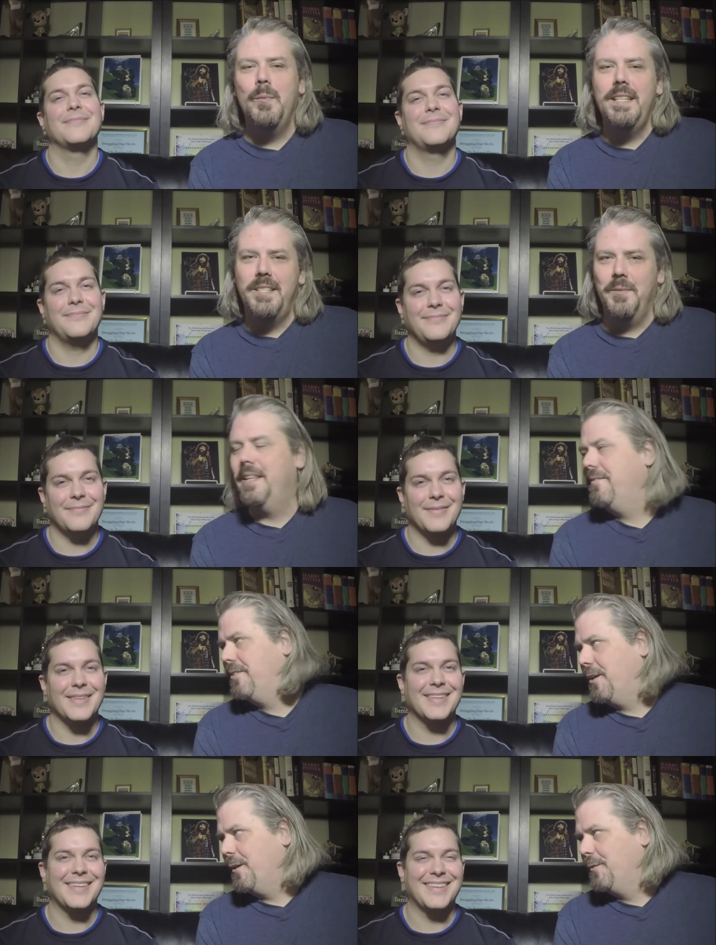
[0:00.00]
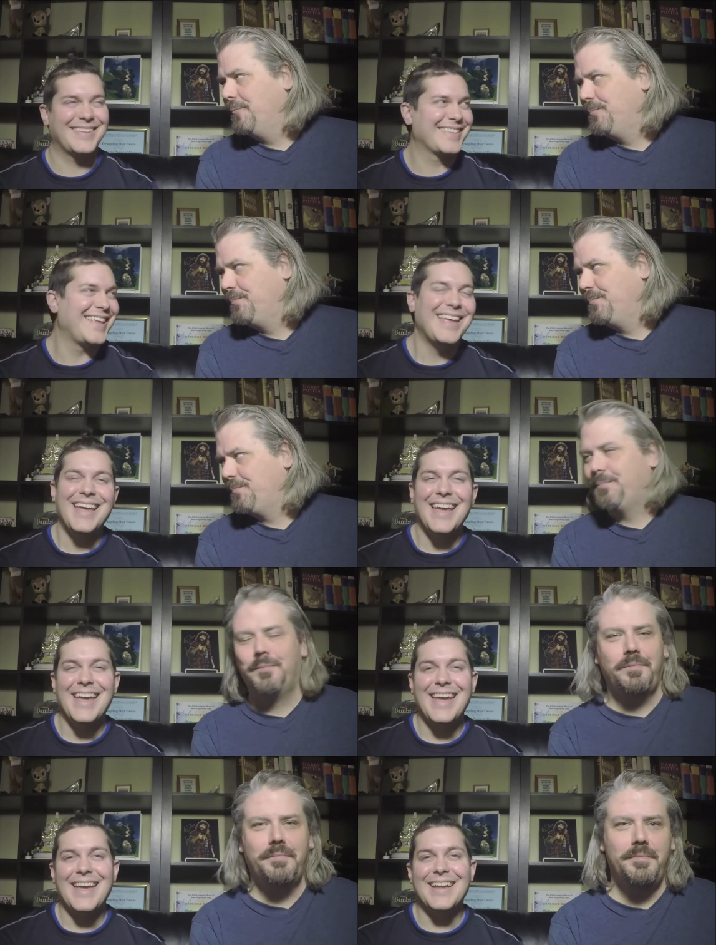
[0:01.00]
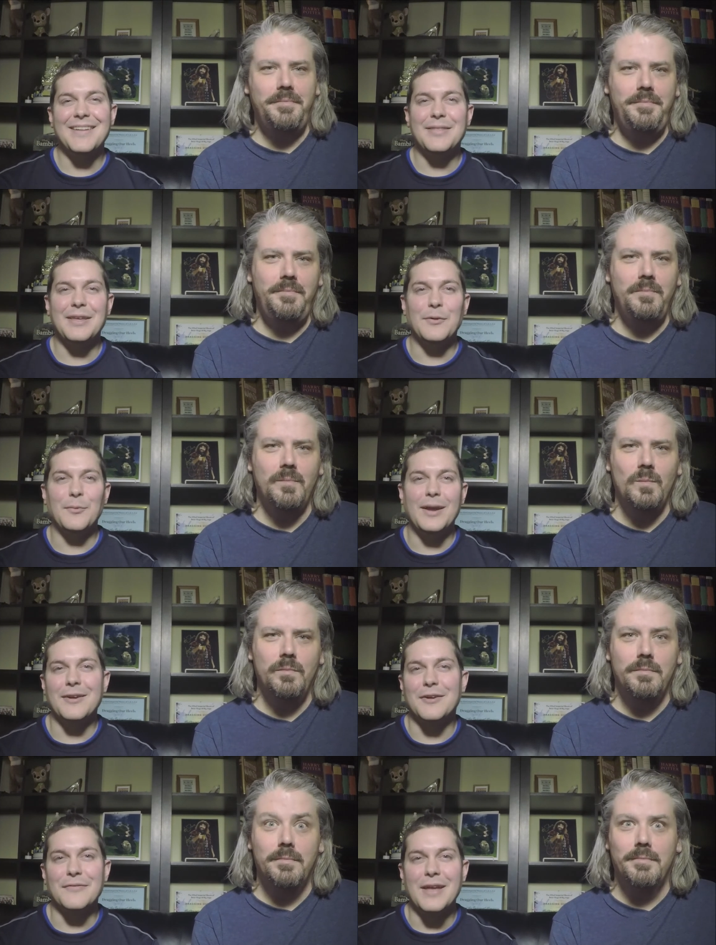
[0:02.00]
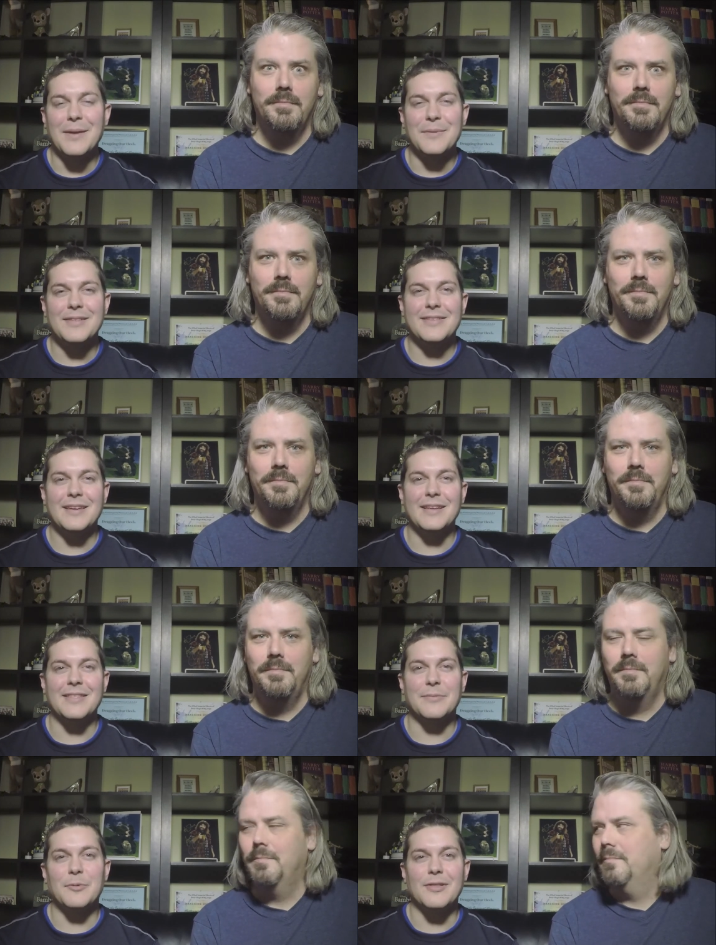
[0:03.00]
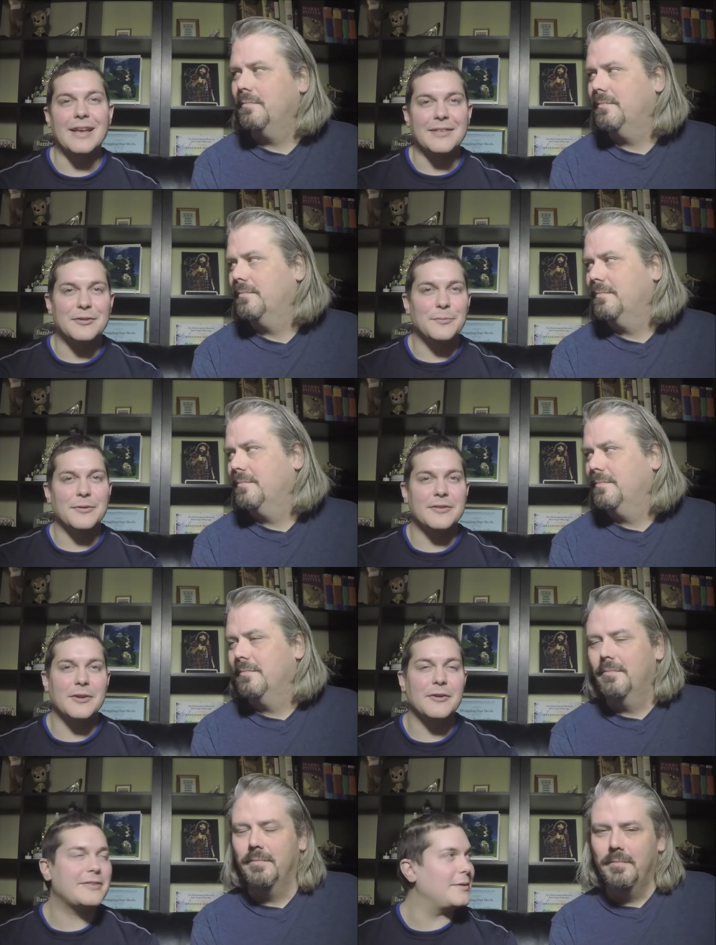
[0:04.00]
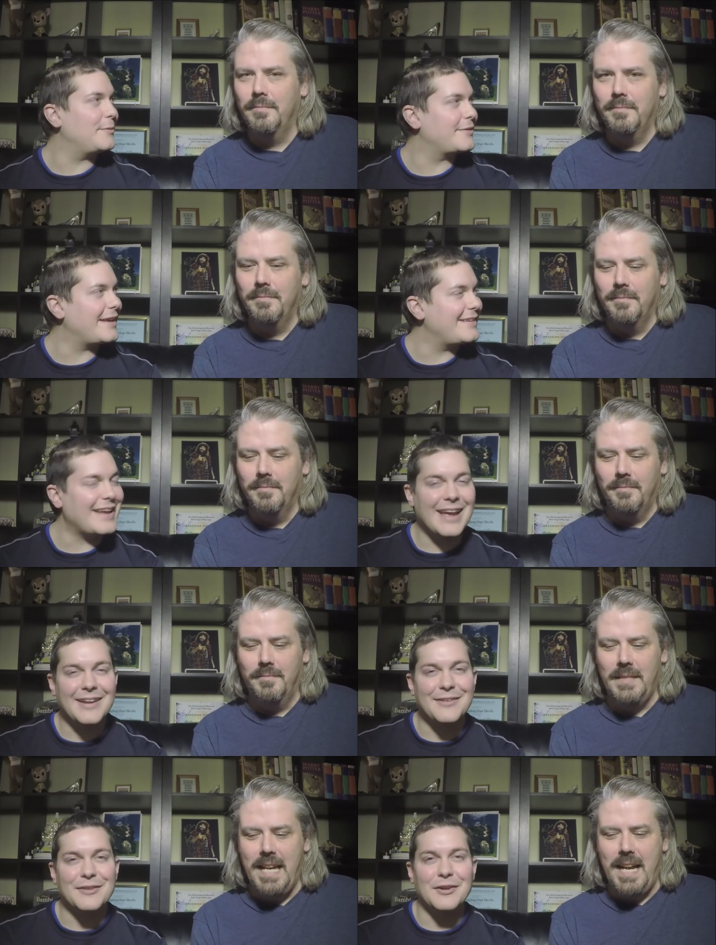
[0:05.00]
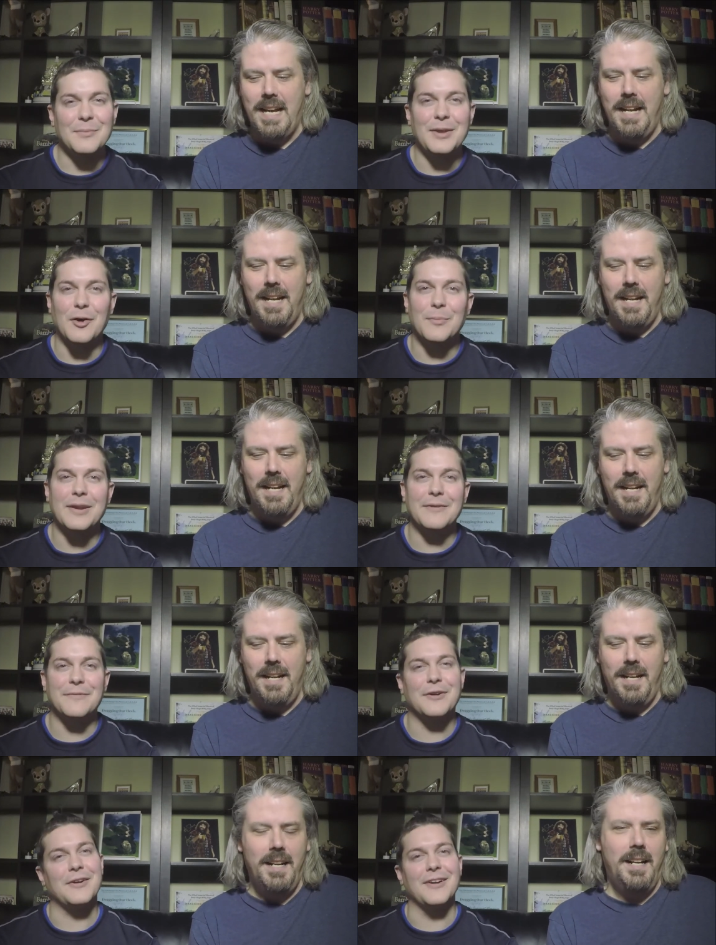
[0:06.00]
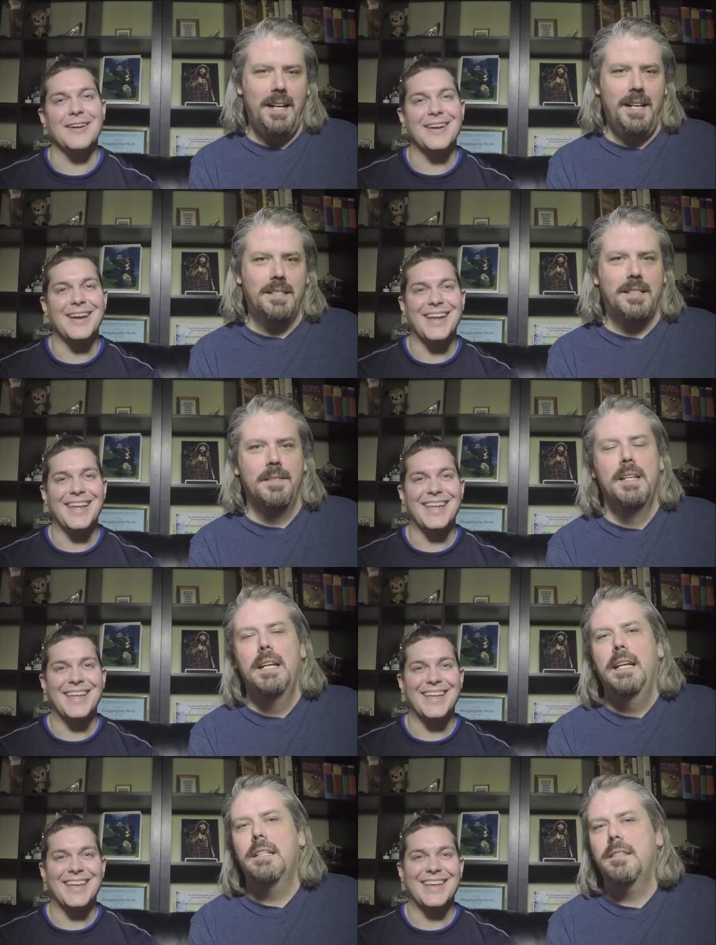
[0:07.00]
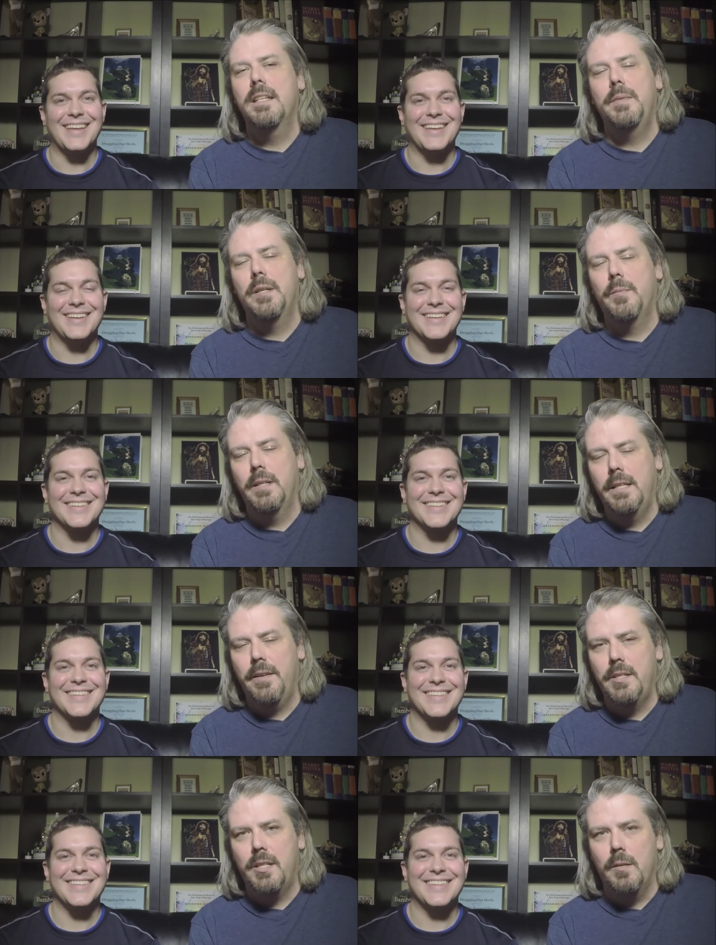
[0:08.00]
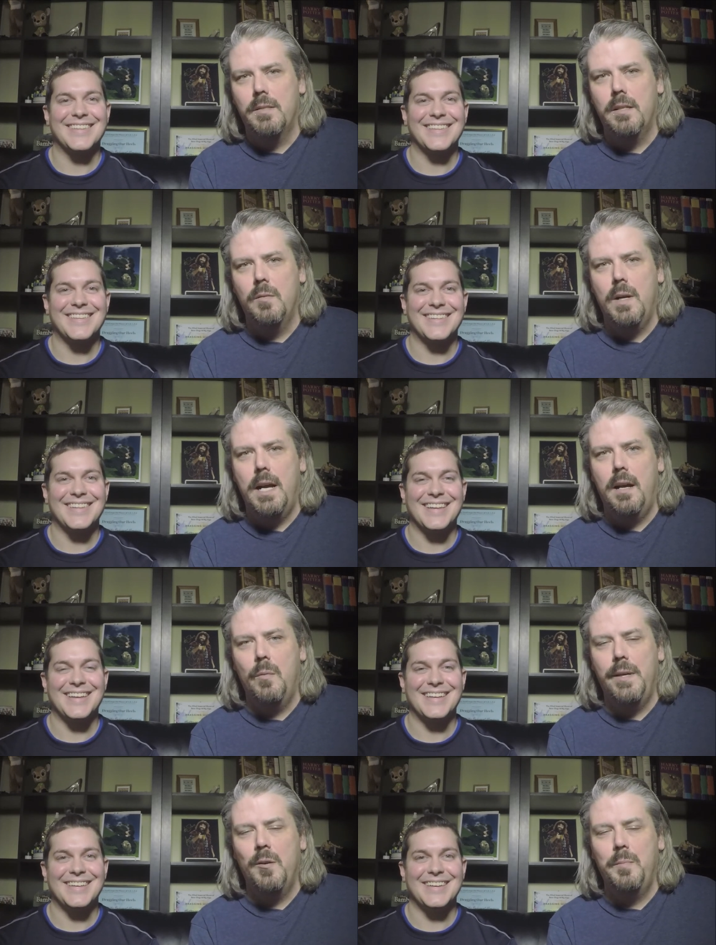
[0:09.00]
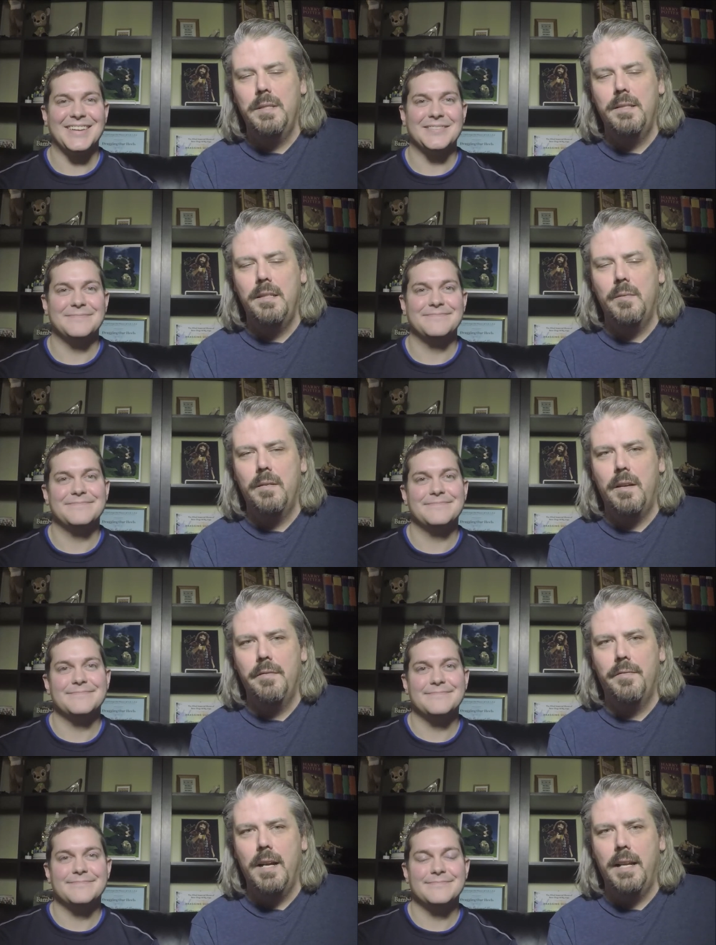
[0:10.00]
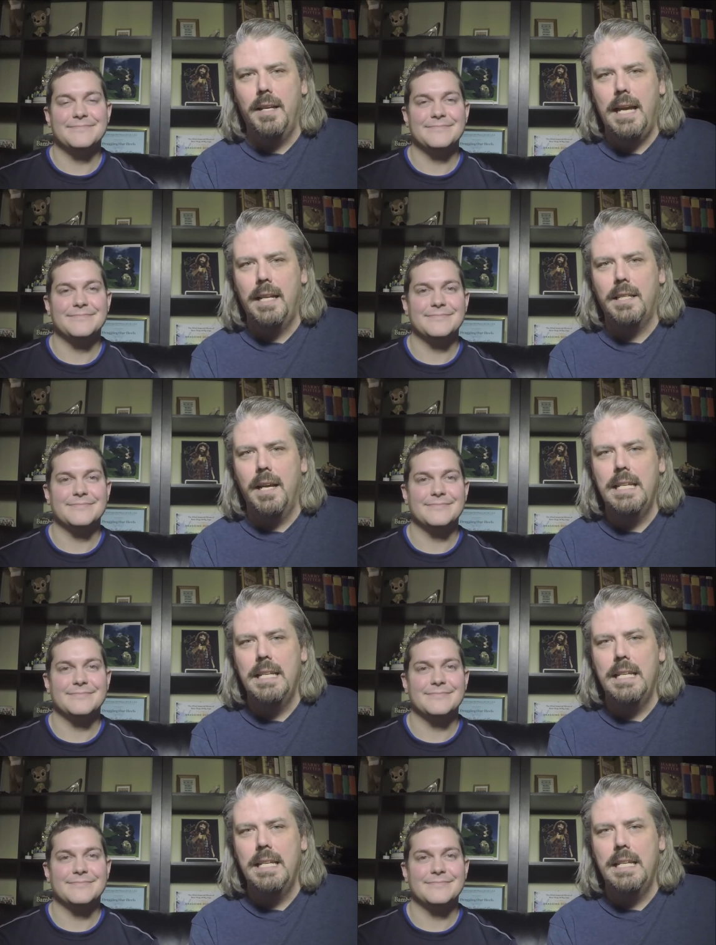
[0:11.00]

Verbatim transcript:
Speaker 1: We do love her. And the winner of Edmonton's Burlesque Superstar, Sybil Santana,
Speaker 2: is going to be opening for her. It's going to be a really great show. So we hope to see you out on Friday at